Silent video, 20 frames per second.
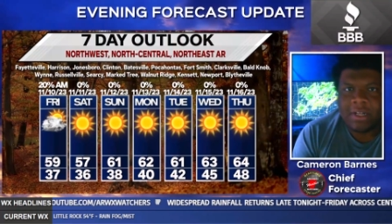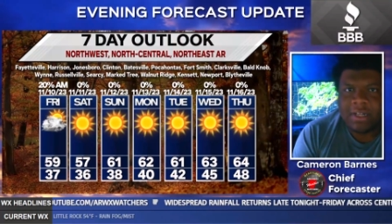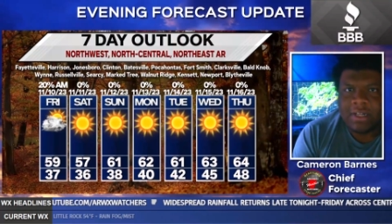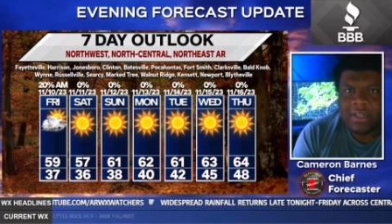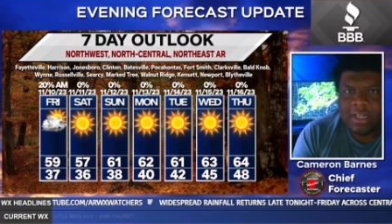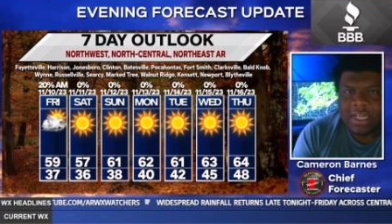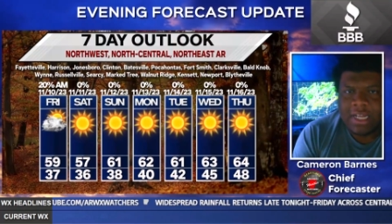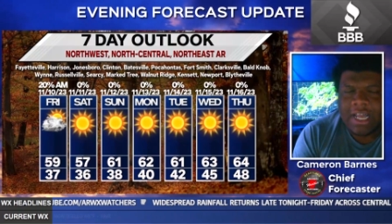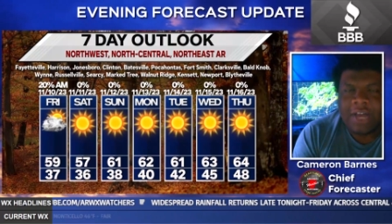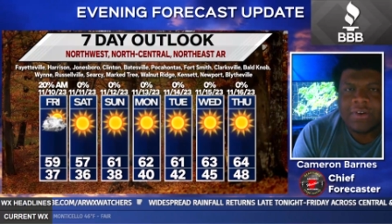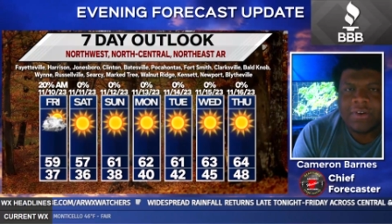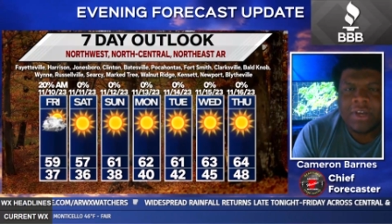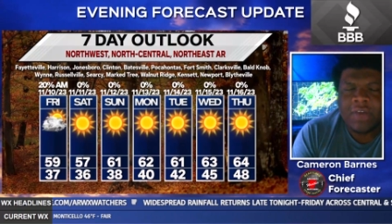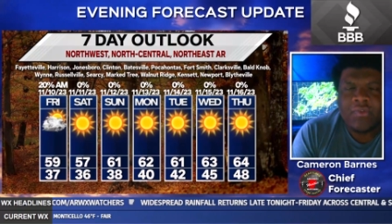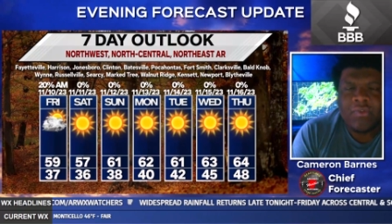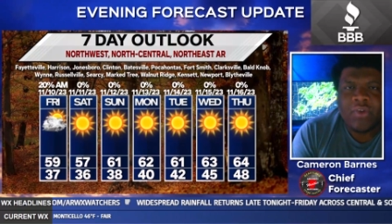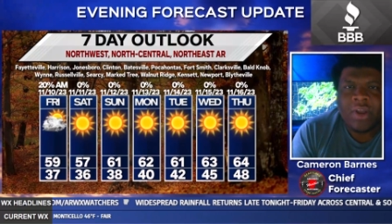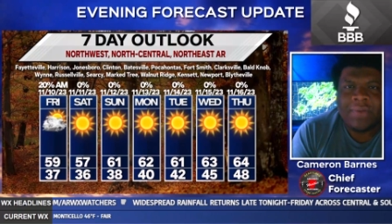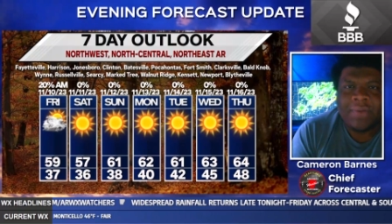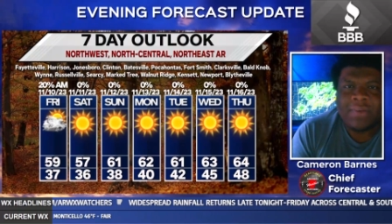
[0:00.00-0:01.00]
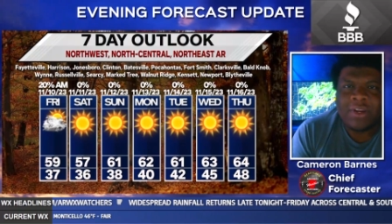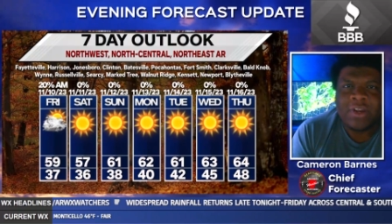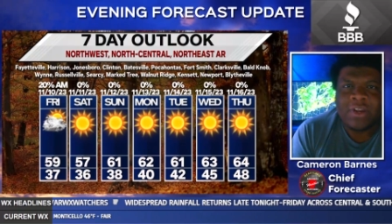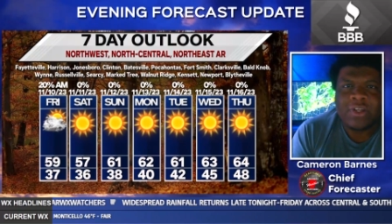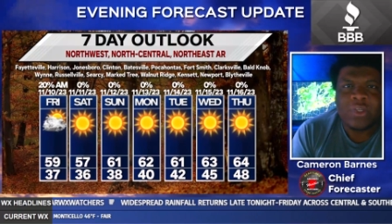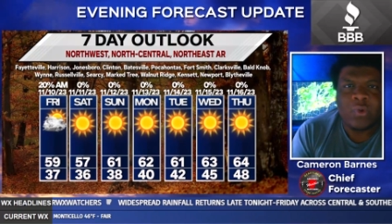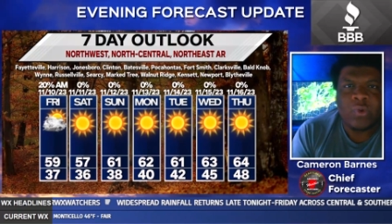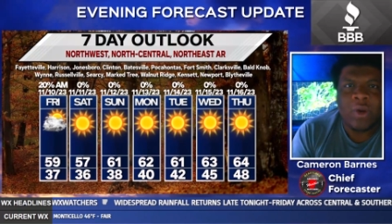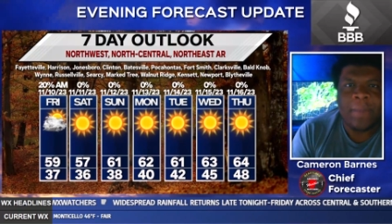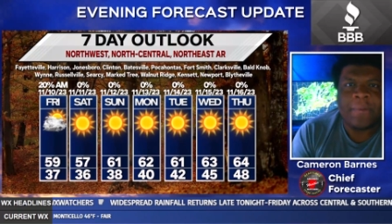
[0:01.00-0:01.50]
cloud cover up there,
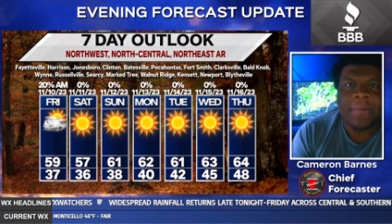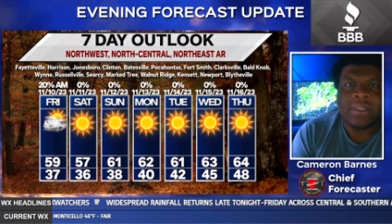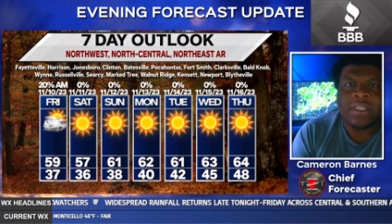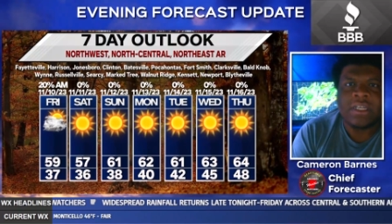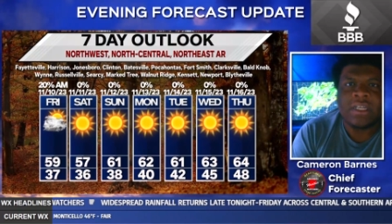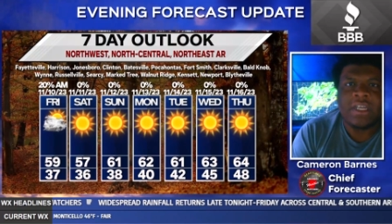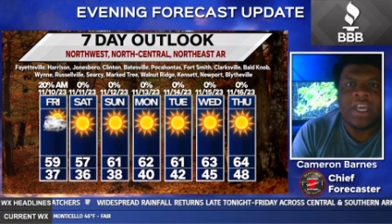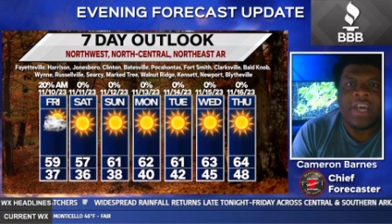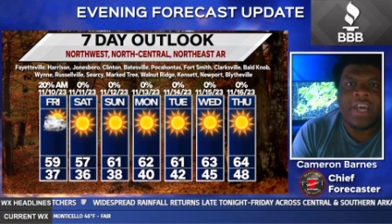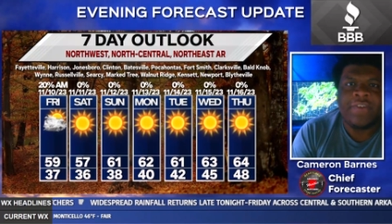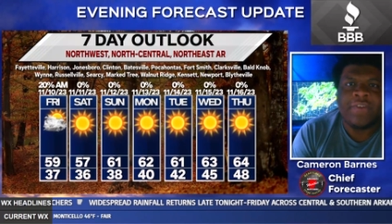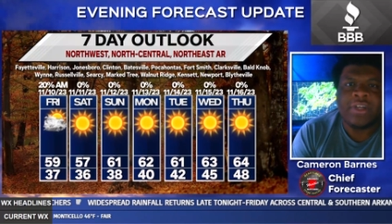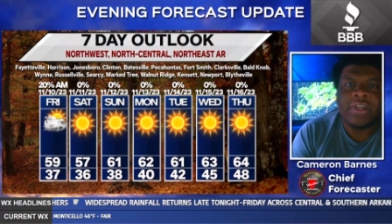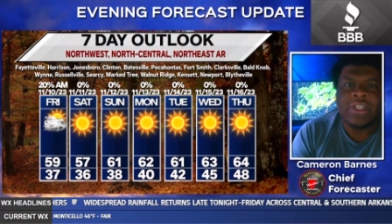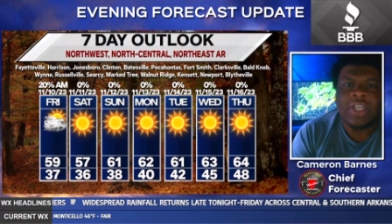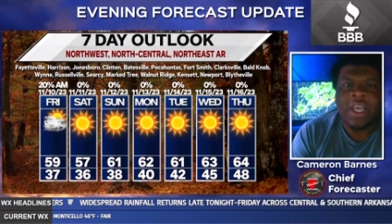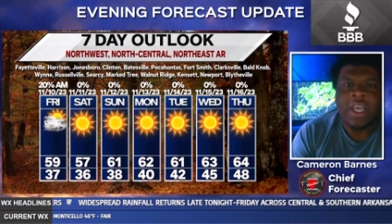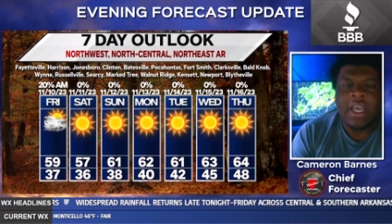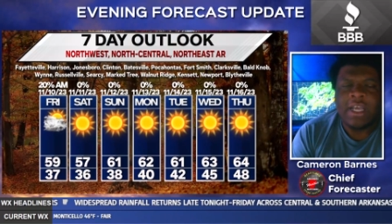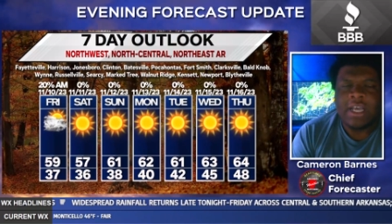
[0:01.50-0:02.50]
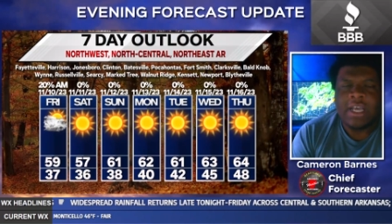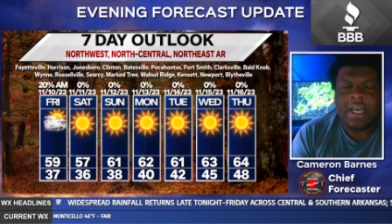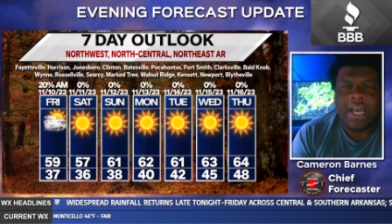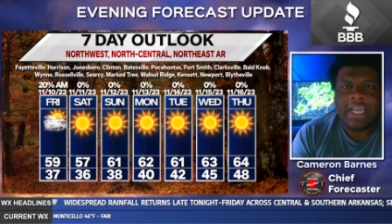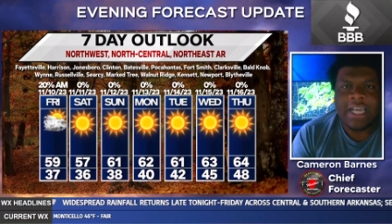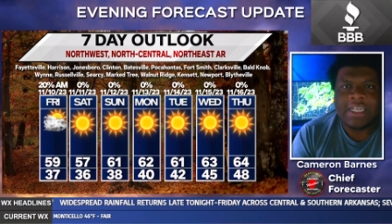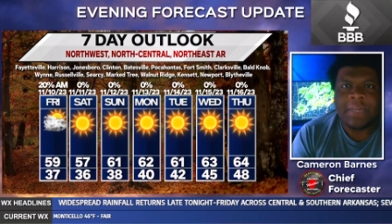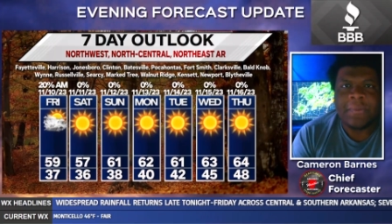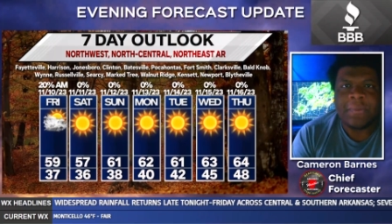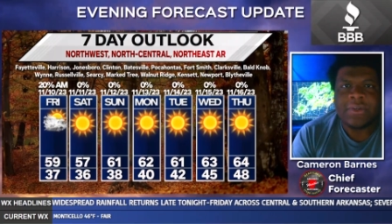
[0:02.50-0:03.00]
20% coverage,
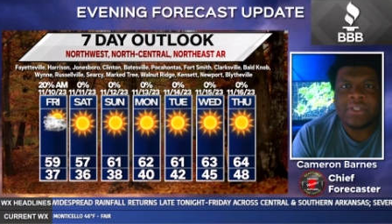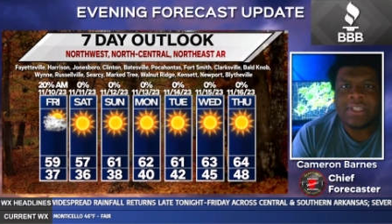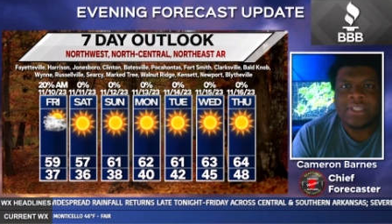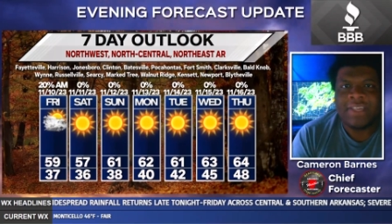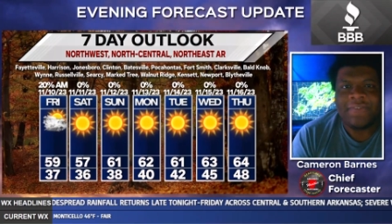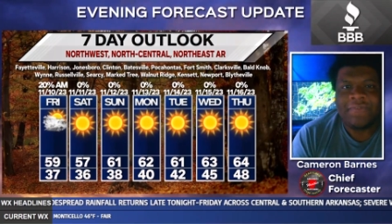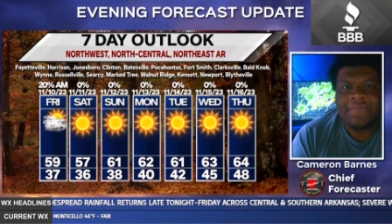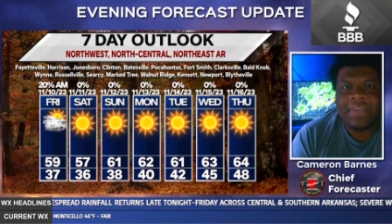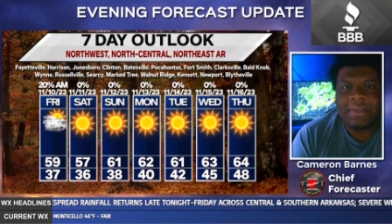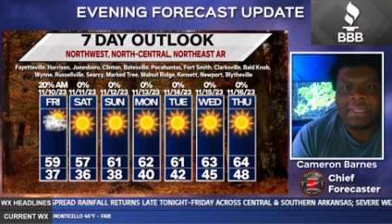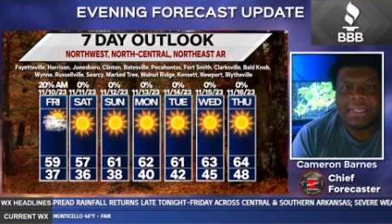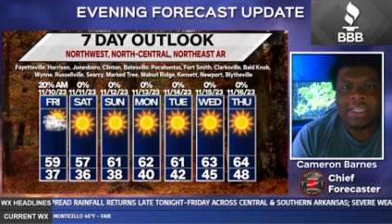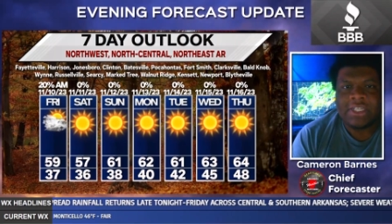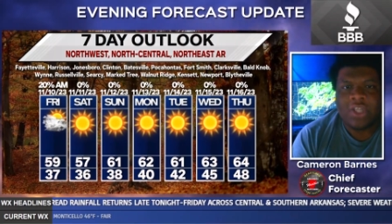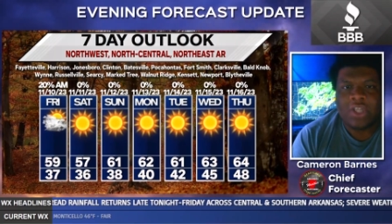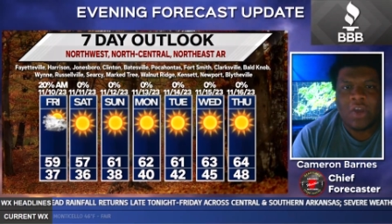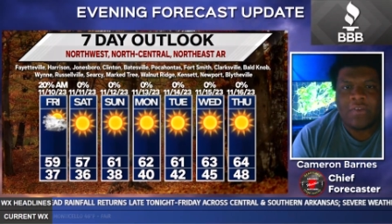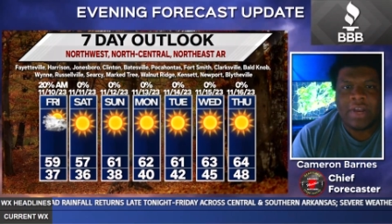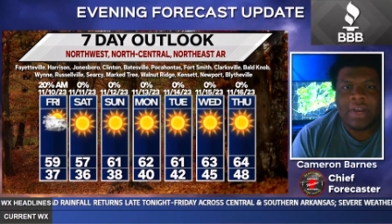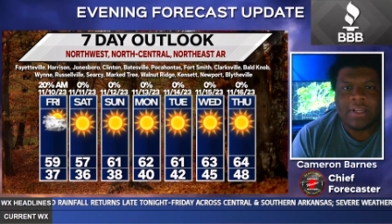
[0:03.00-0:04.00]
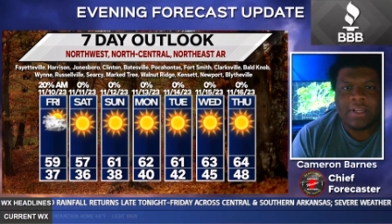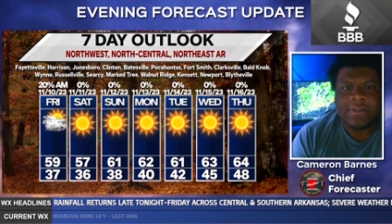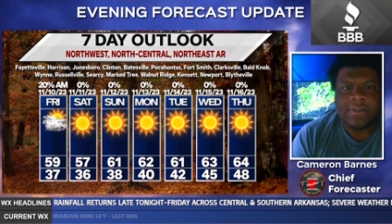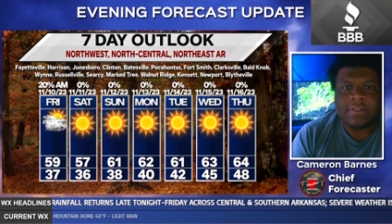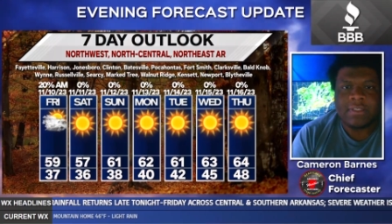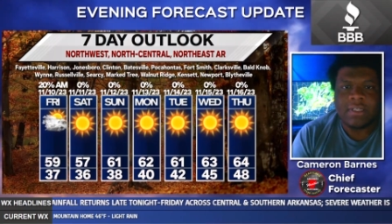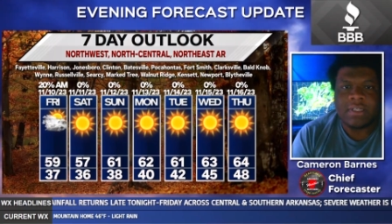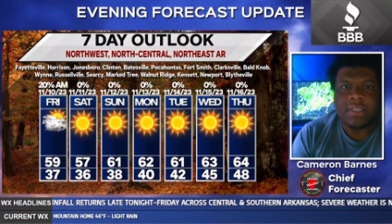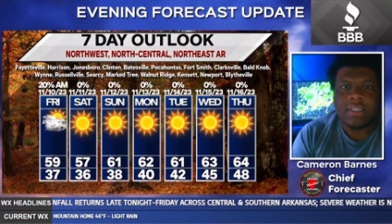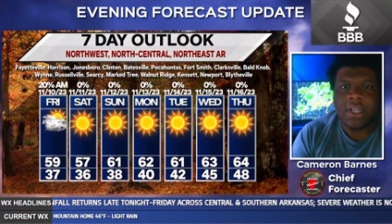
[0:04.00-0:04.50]
high temperatures in the 50s, overnight lows
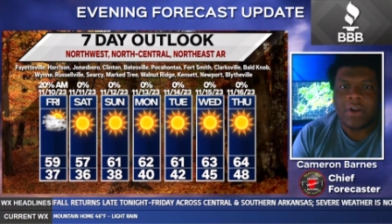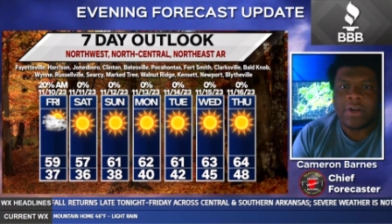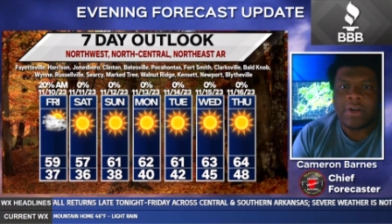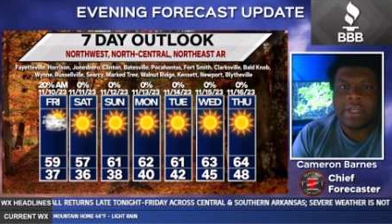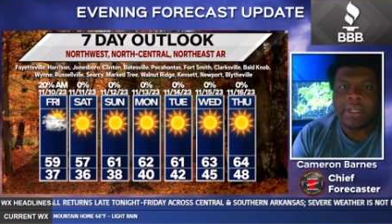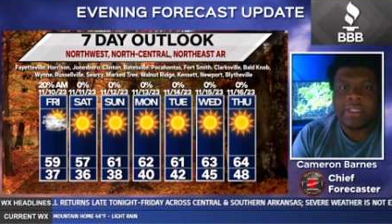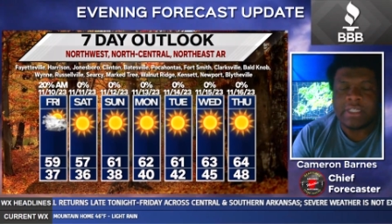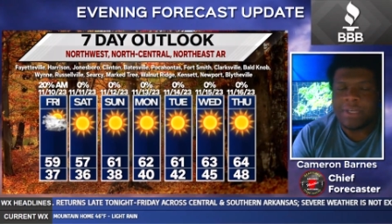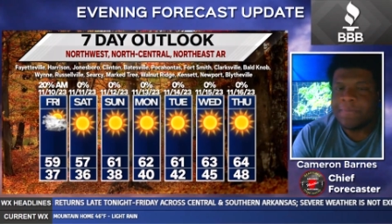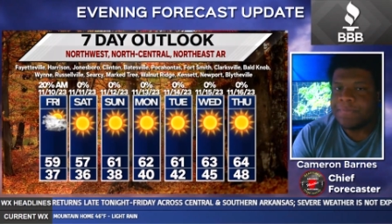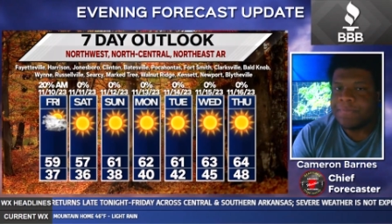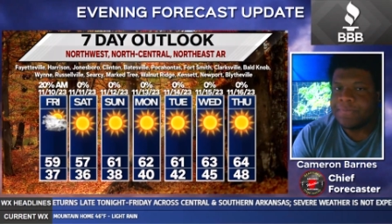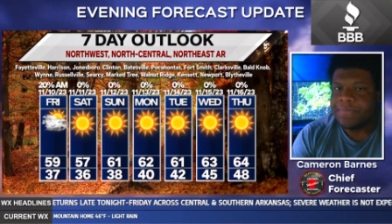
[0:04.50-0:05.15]
in the 30s.